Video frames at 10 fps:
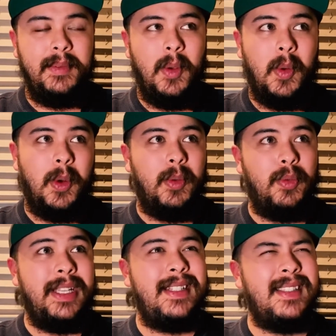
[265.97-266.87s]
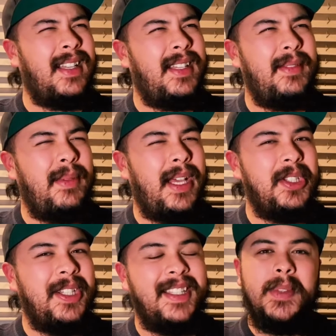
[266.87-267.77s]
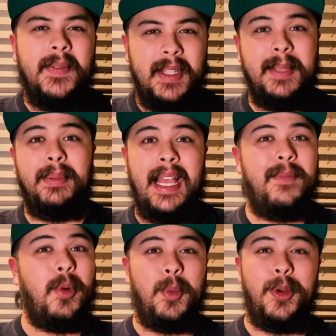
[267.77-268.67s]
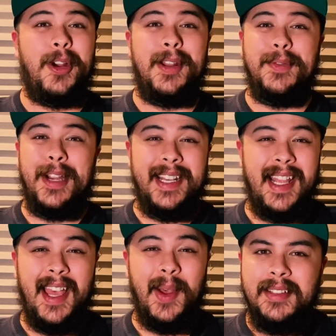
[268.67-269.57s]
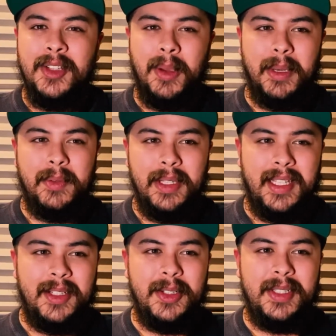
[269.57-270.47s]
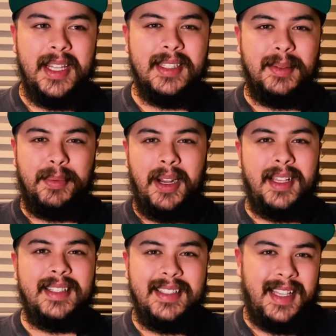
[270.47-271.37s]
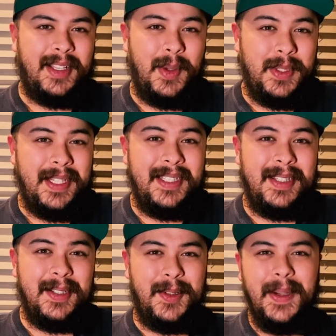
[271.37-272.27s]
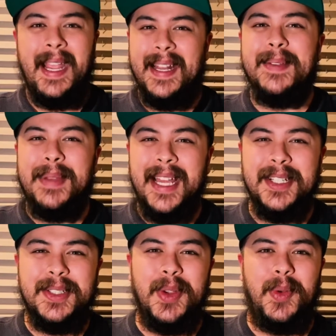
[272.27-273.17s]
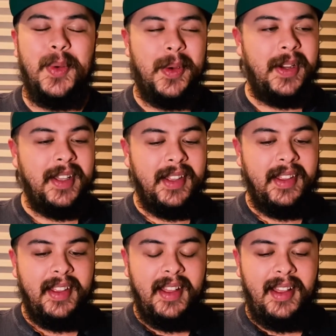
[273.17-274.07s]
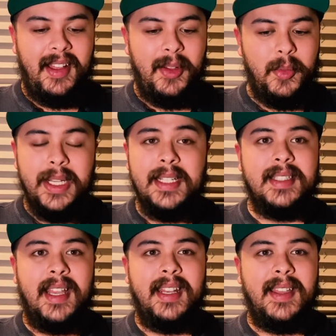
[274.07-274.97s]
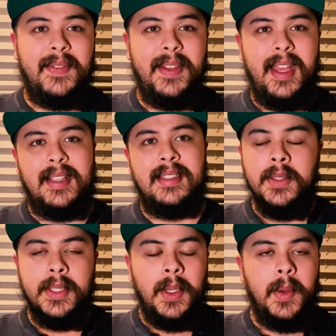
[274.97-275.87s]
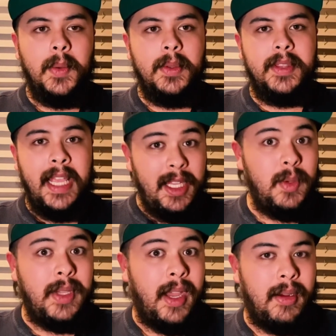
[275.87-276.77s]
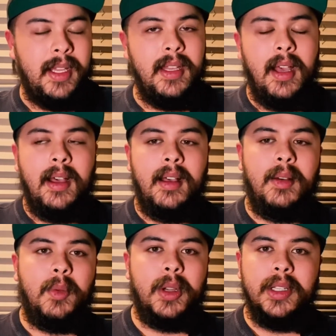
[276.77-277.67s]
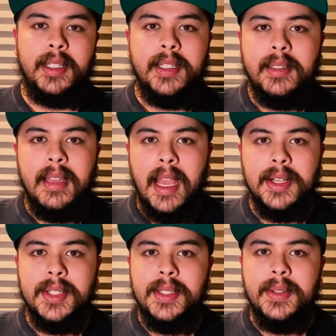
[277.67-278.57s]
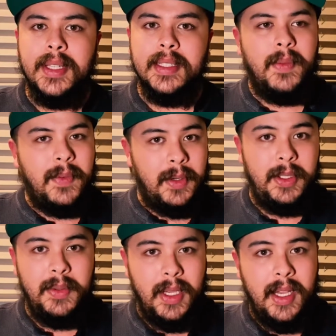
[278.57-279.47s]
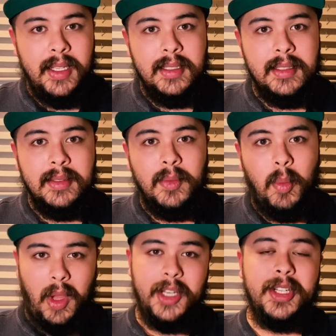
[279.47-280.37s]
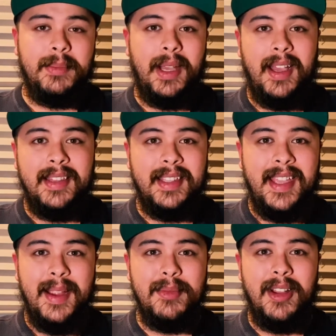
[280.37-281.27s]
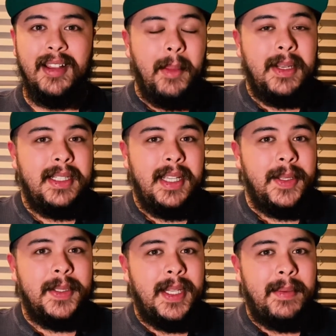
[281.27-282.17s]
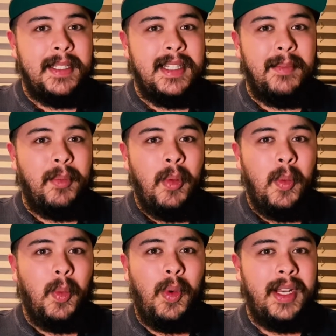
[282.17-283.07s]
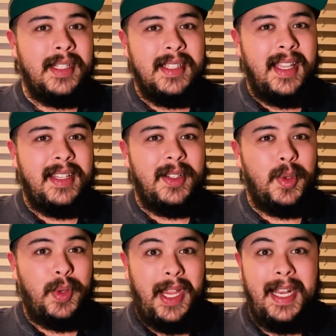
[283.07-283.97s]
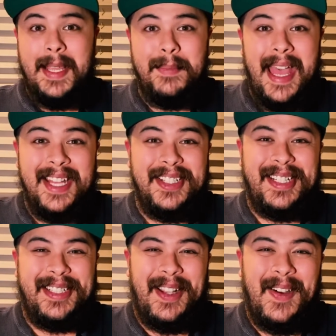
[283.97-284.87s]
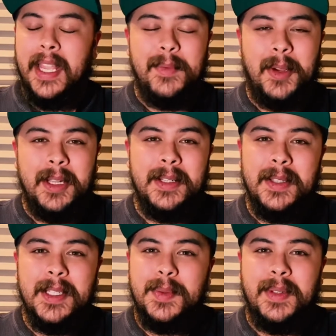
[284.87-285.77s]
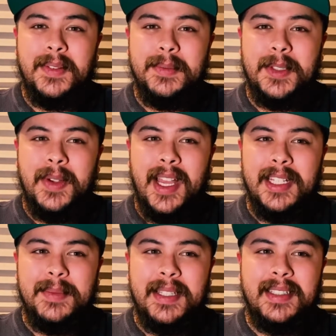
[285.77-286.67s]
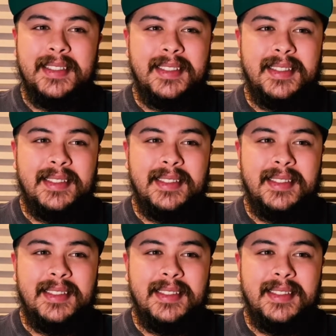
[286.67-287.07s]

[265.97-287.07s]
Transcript: or redesigned magic, to fit the platform we're on right now. Nobody really understands the process that goes into creating a magic show or redesigning effects. So thank you, Gary. We're gonna actually do this. For you guys watching behind the camera, I'm gonna take you step by step what it's like creating a magic show. And we're gonna do this one from scratch because